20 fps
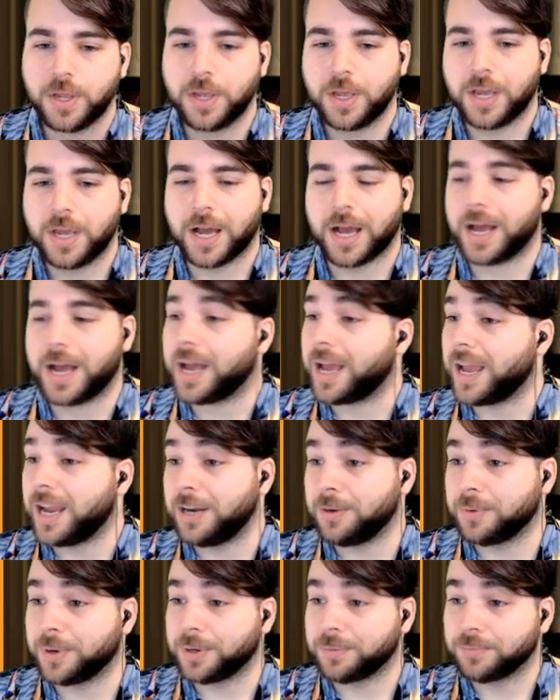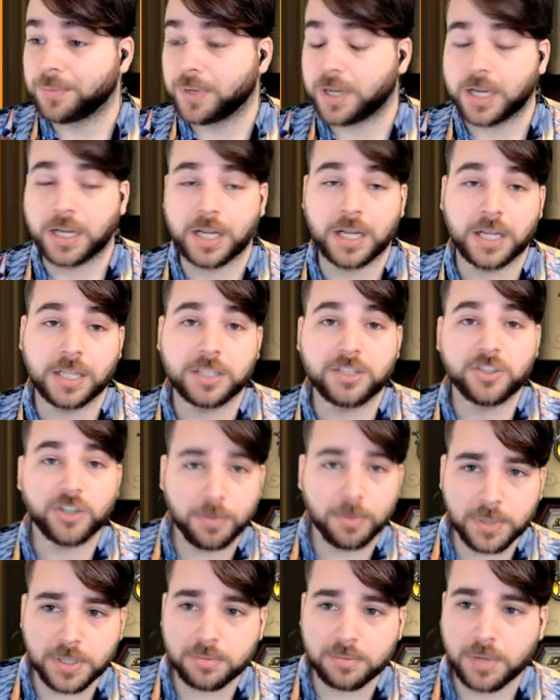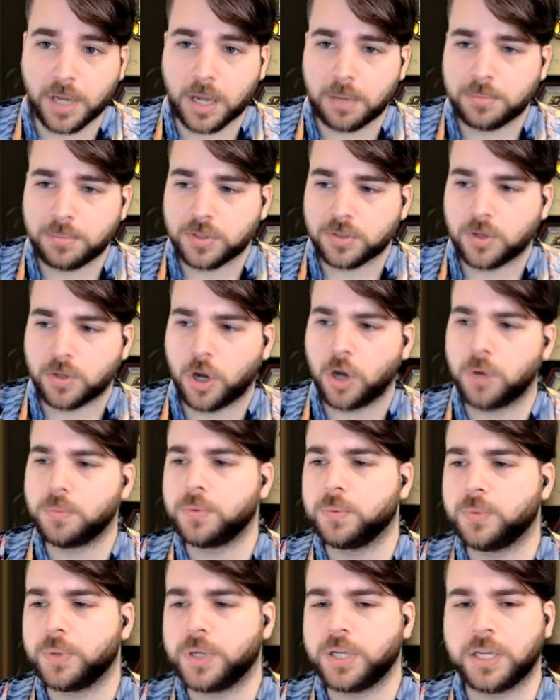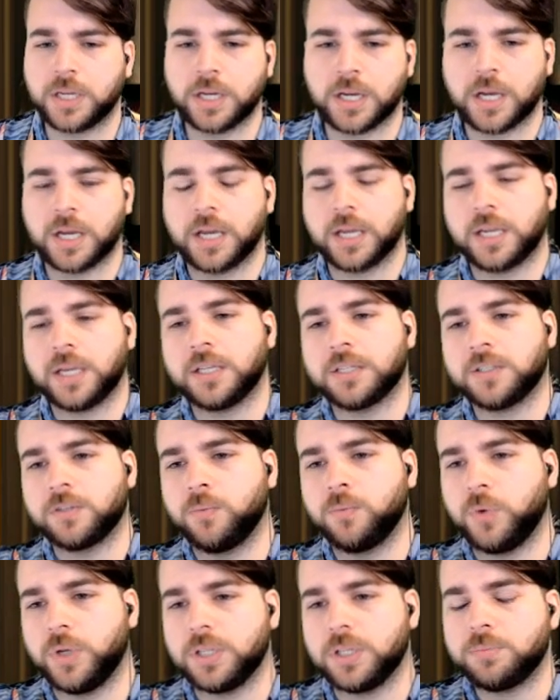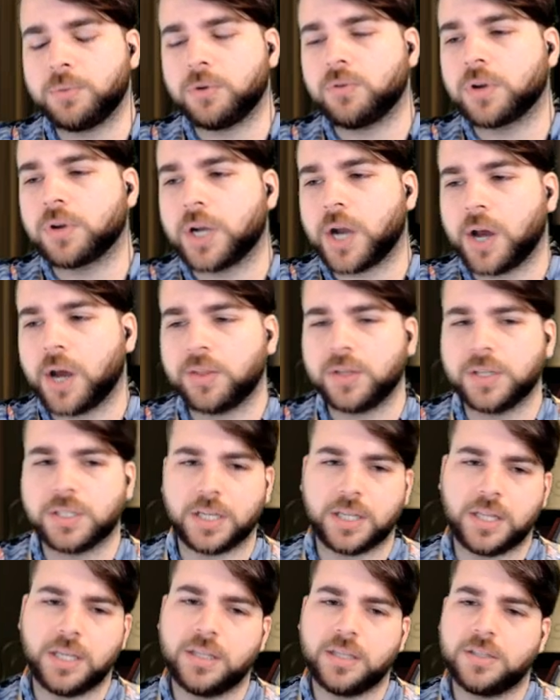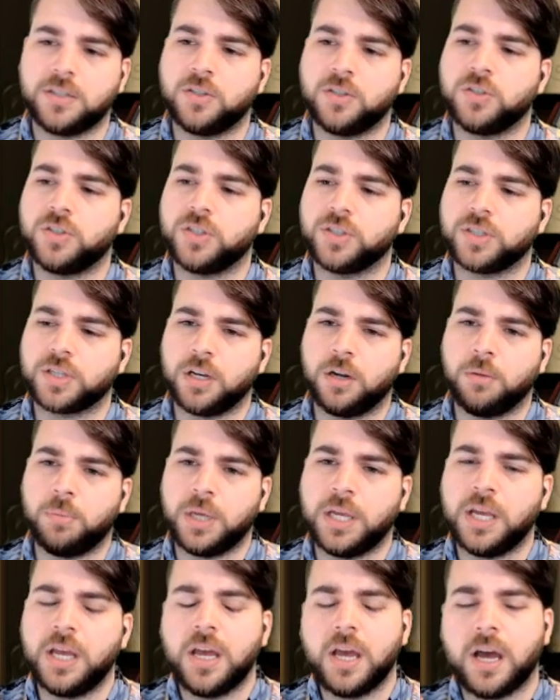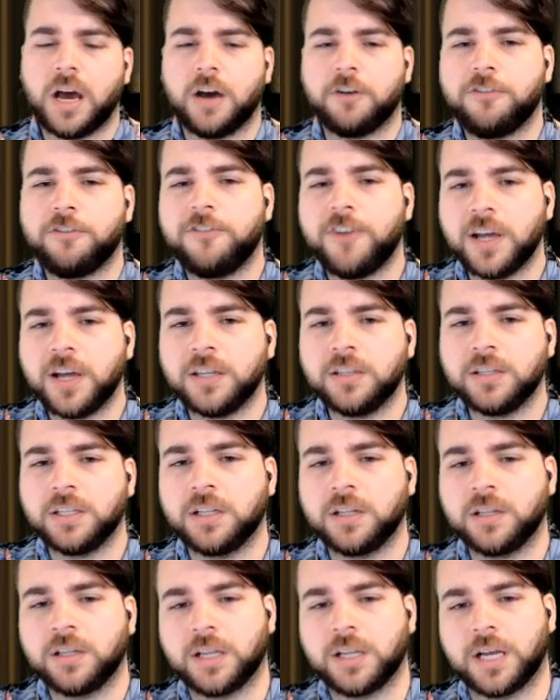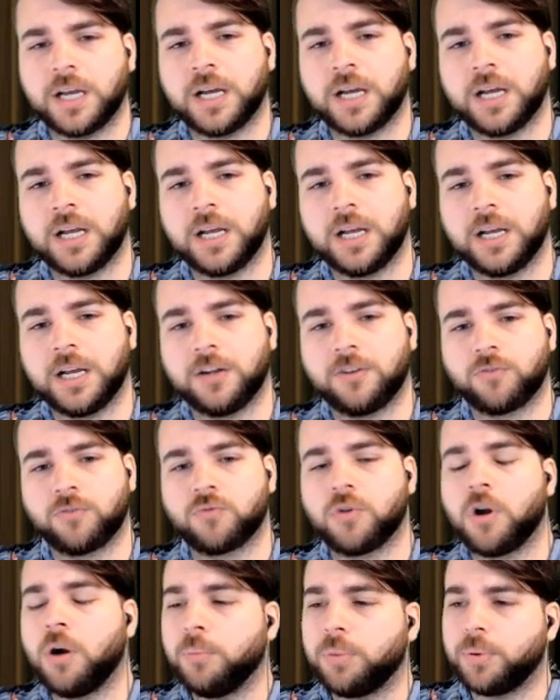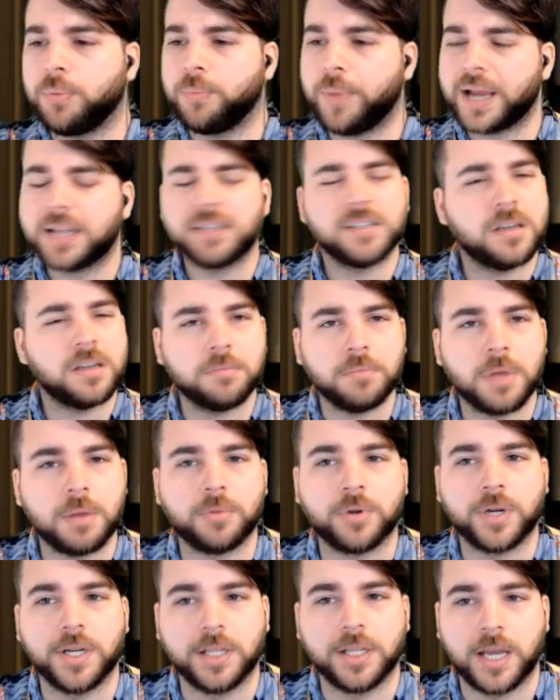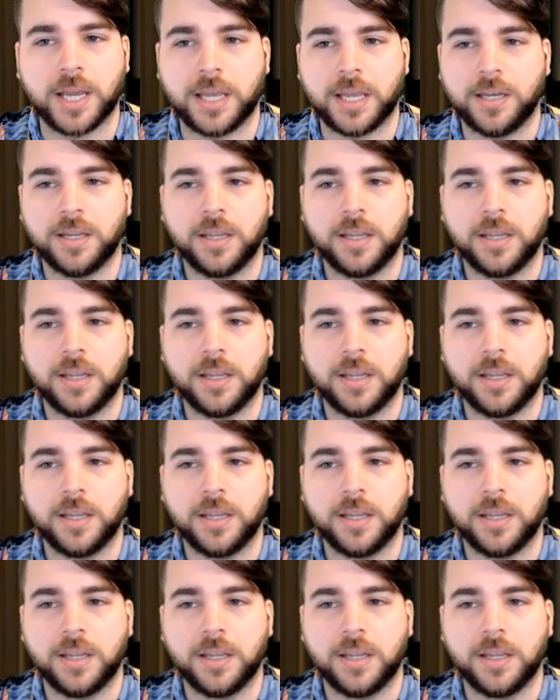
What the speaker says: Anyway, let's jump into some games. Hope that we get some wins, but regardless, I think this is just gonna be a fun little romp back down memory lane